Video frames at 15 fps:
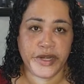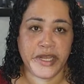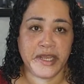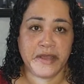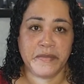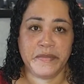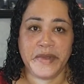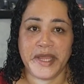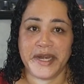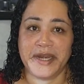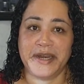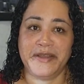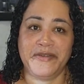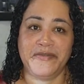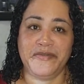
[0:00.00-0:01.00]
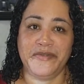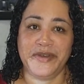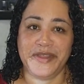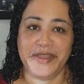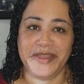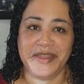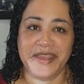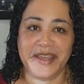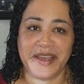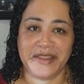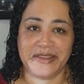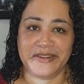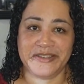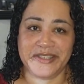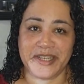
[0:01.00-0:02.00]
competitive with the
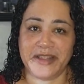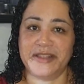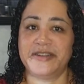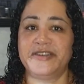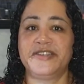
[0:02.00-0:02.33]
other sellers.